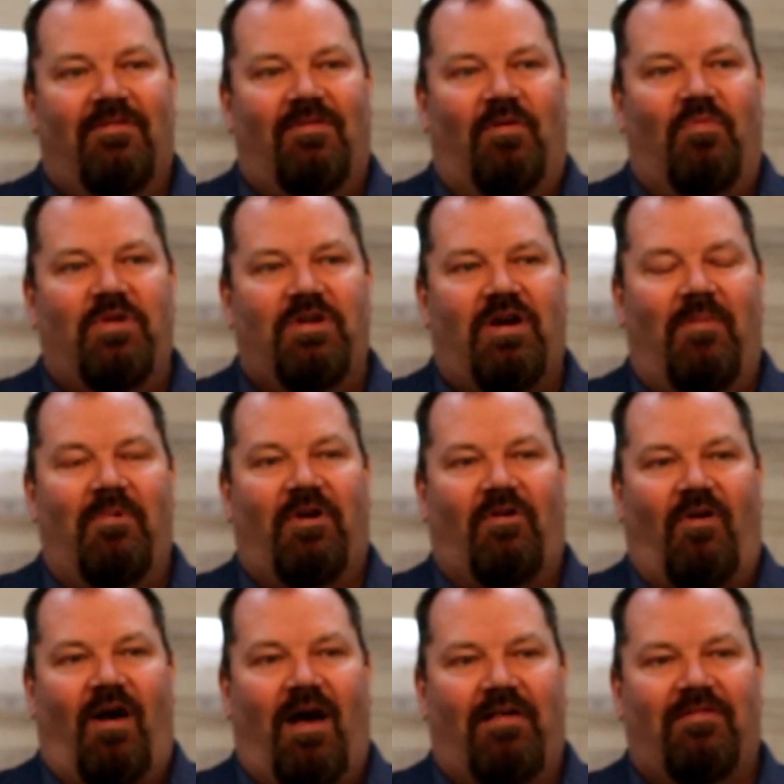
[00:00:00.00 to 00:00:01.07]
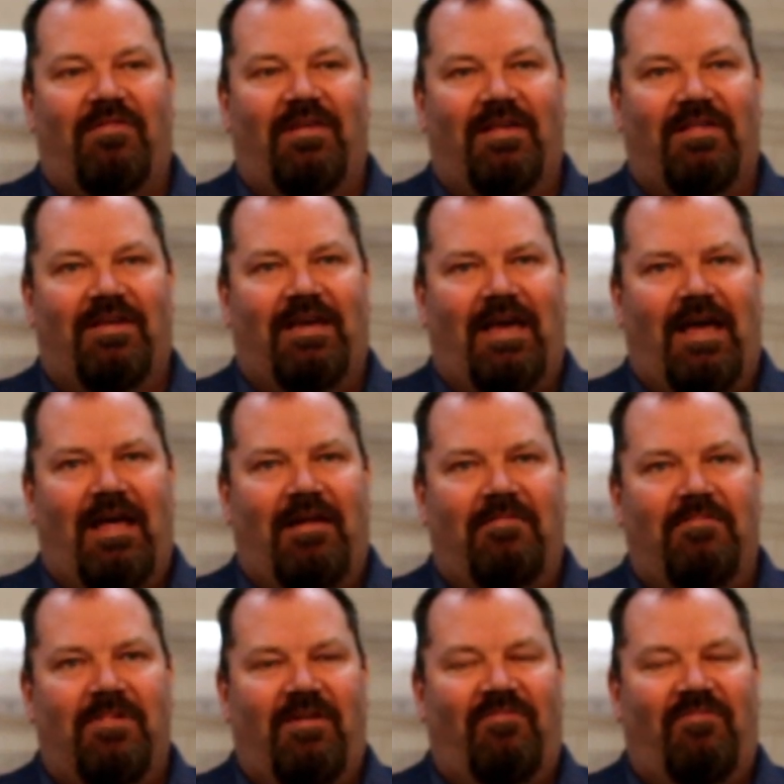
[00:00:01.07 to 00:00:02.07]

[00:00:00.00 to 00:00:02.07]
so when you come across this again,